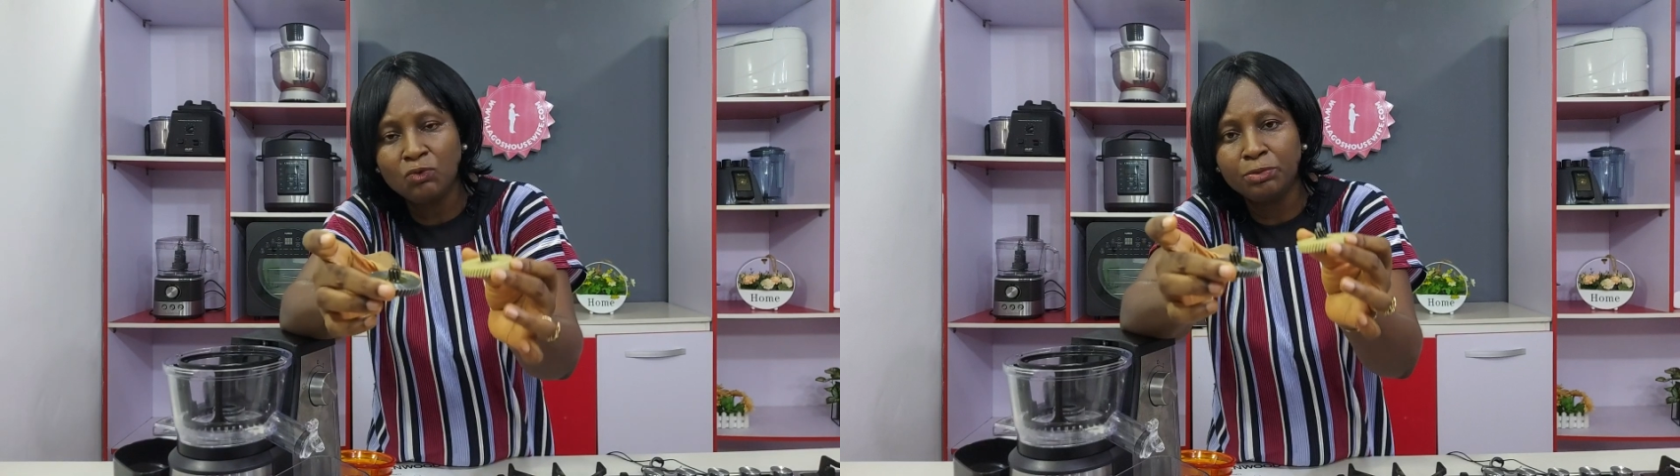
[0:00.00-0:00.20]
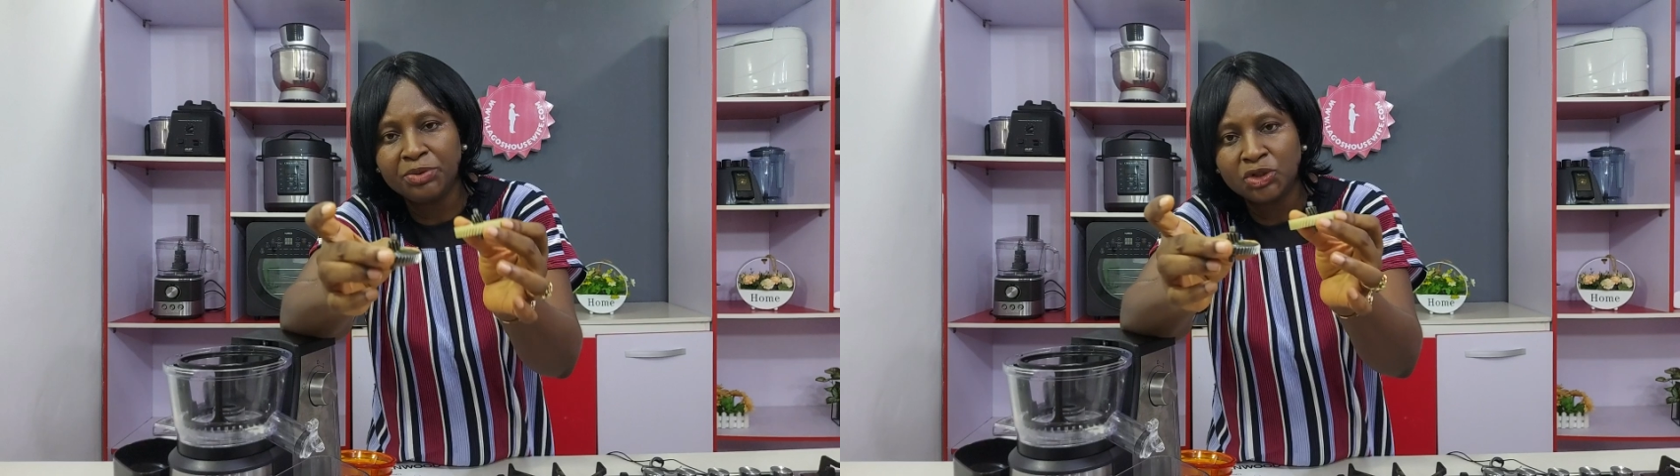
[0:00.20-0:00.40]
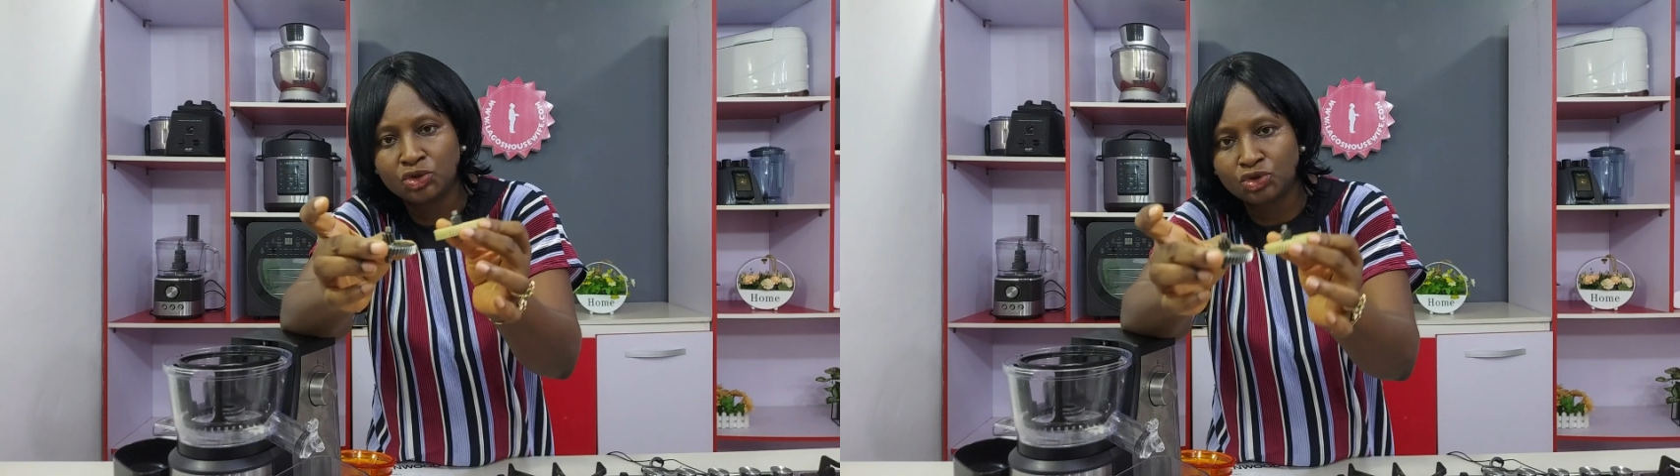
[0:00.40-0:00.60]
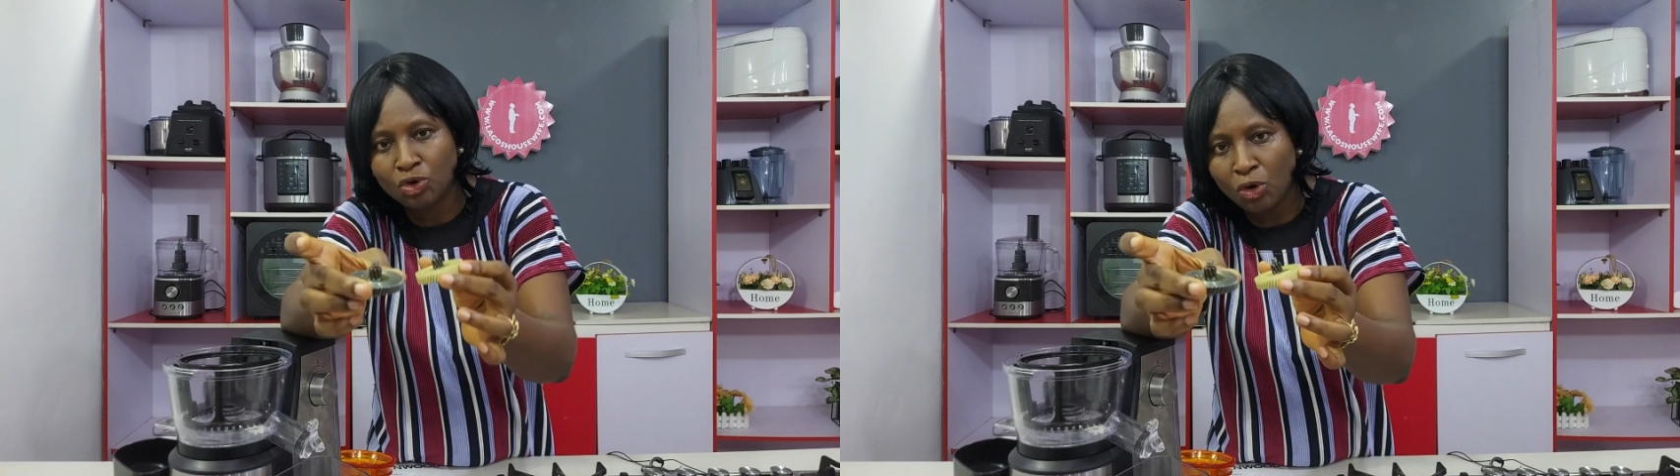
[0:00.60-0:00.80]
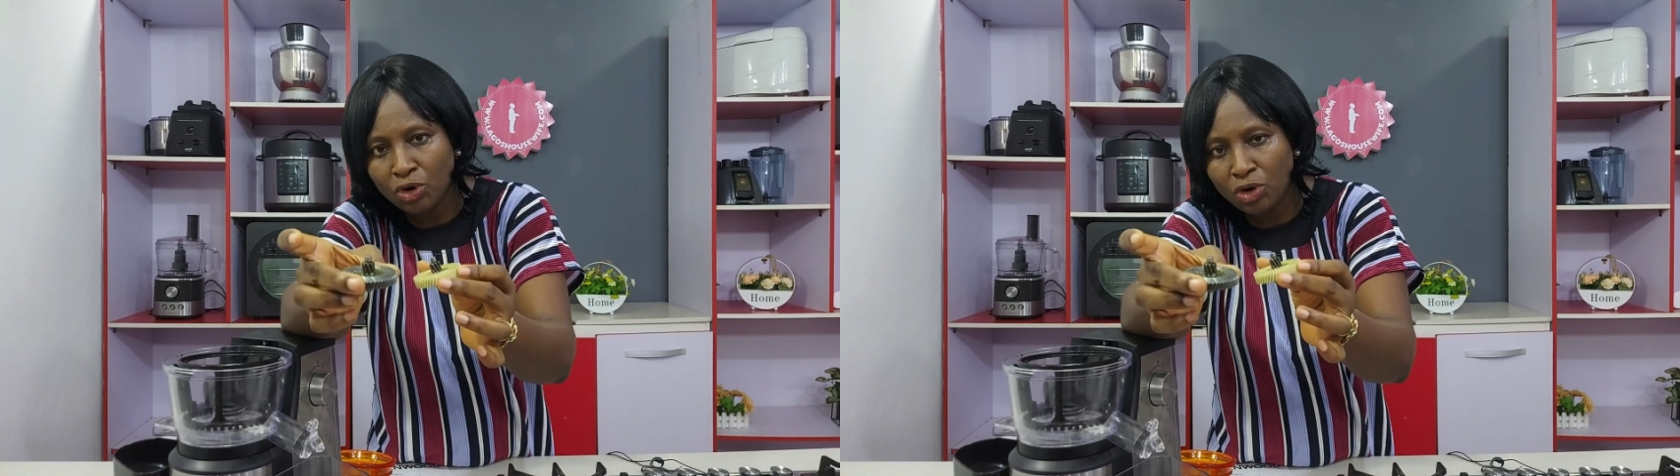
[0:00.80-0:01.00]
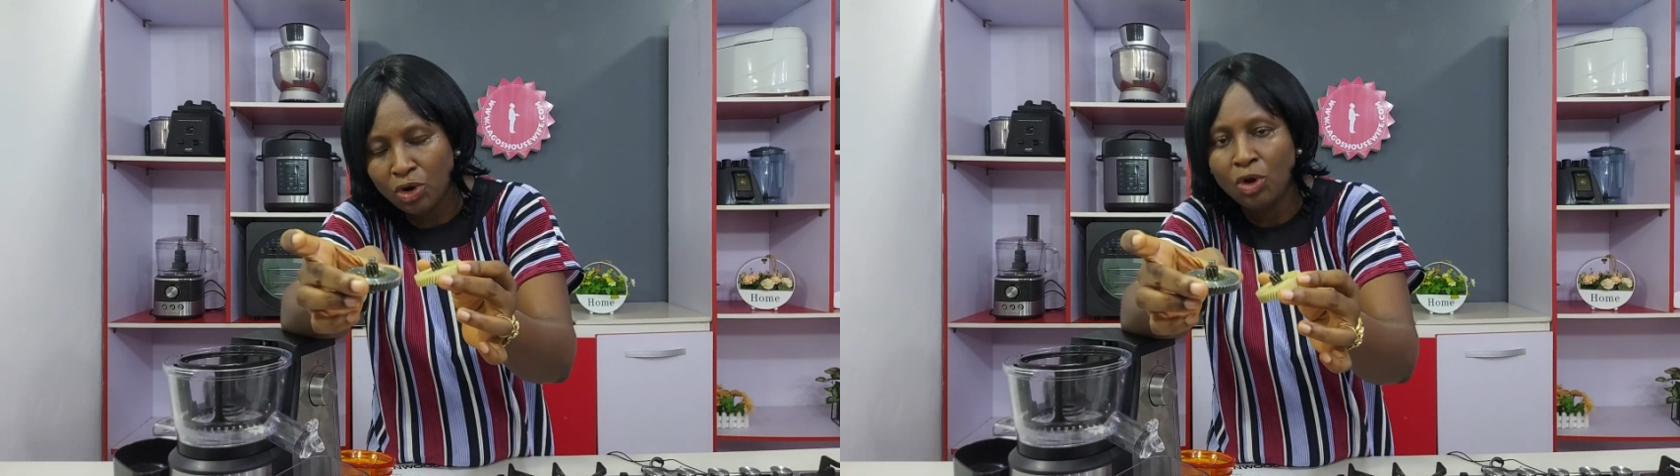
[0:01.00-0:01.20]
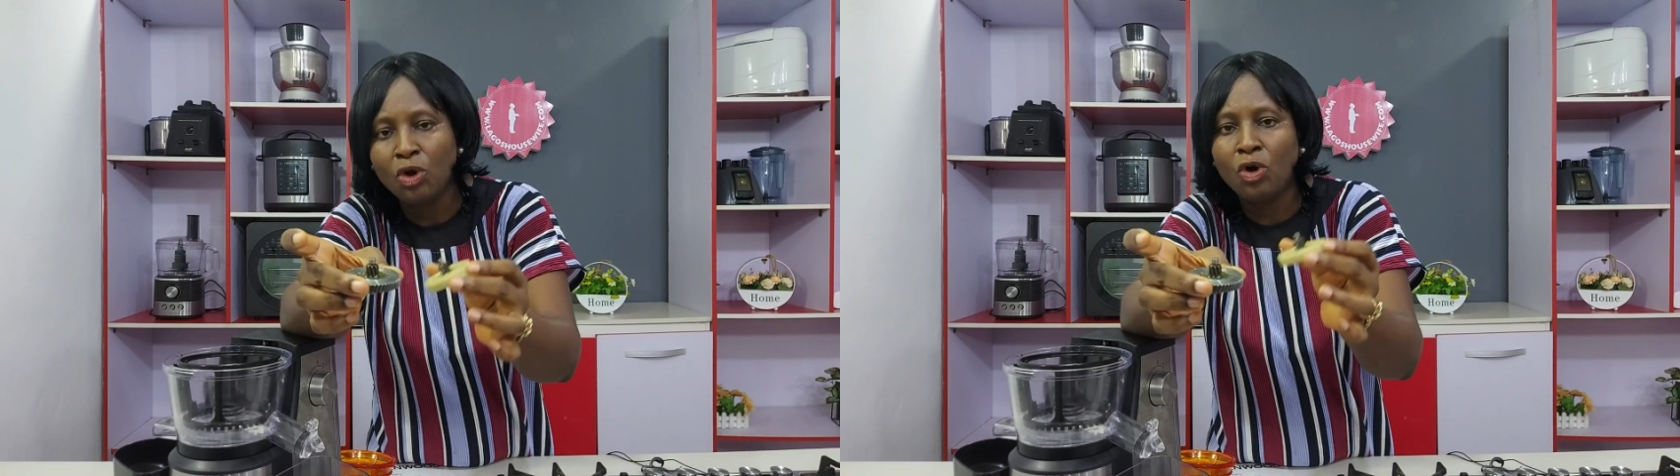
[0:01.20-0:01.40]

will be strong